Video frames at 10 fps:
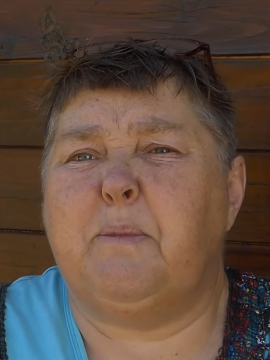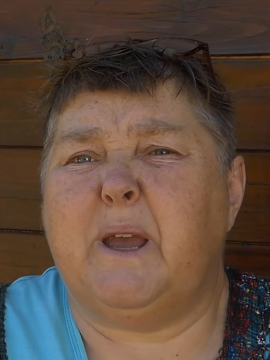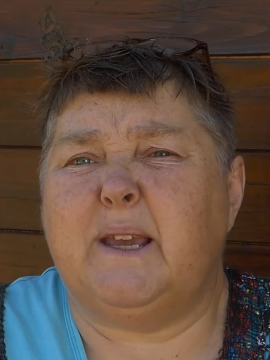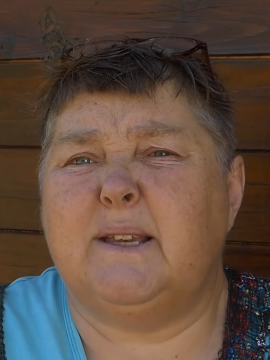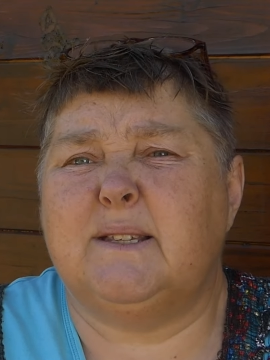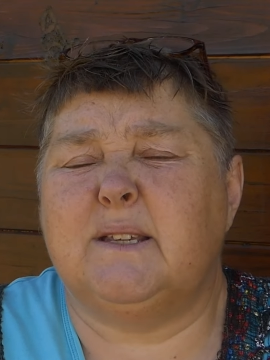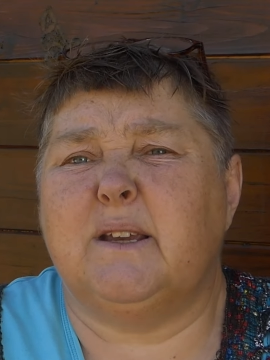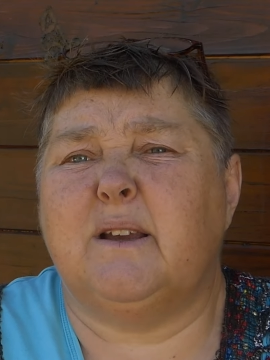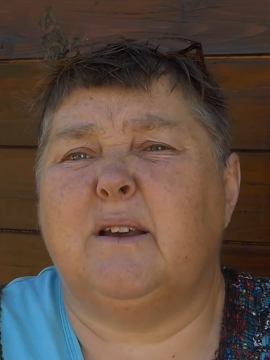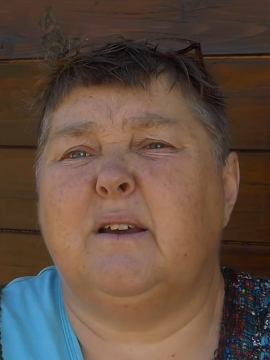
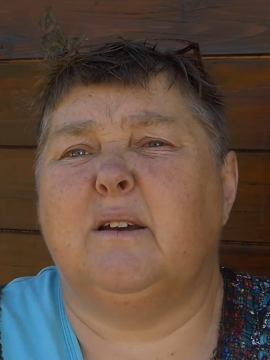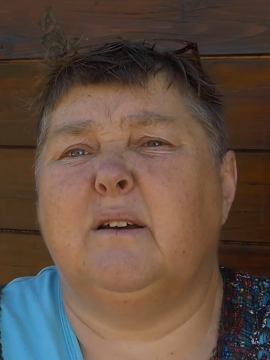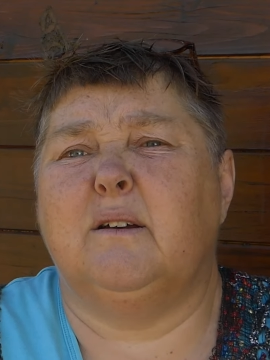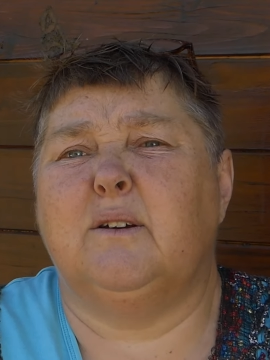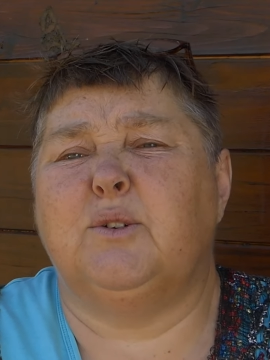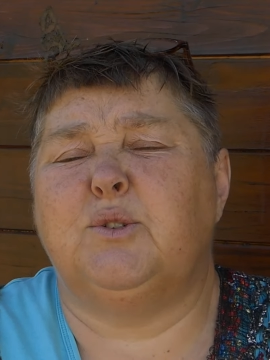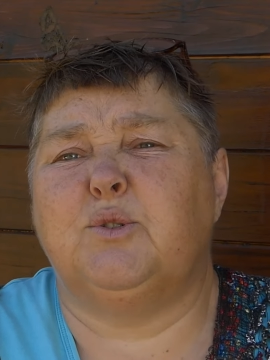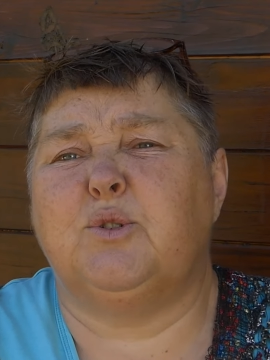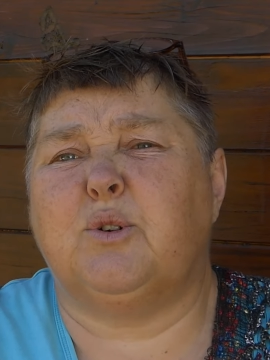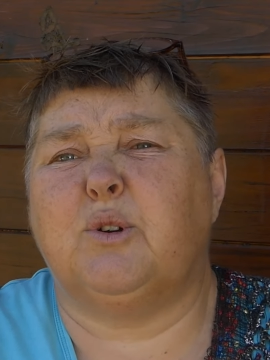basic
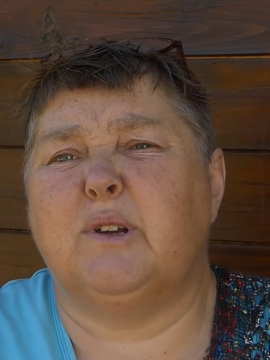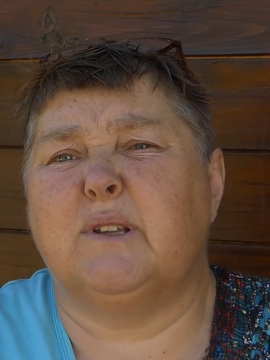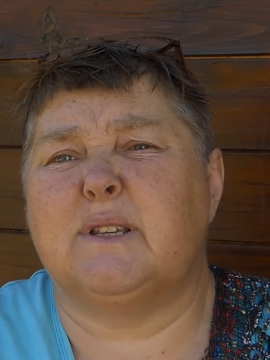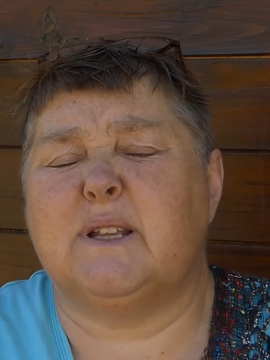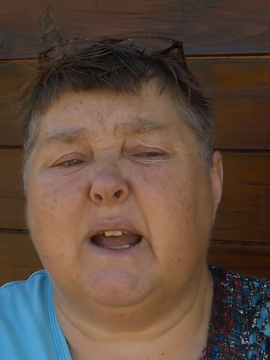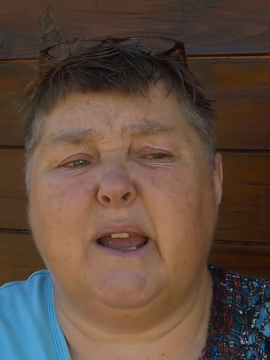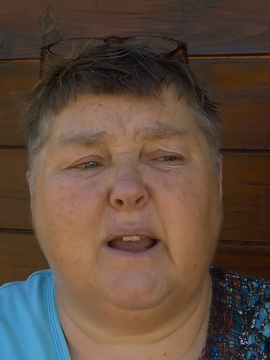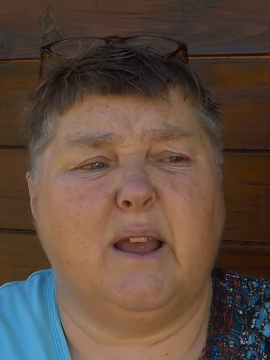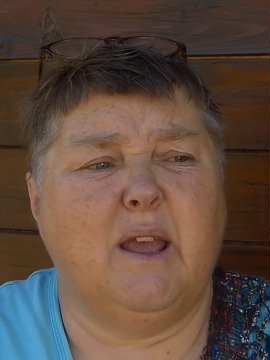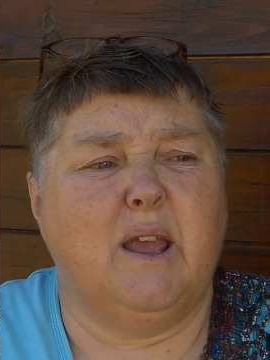tutorials like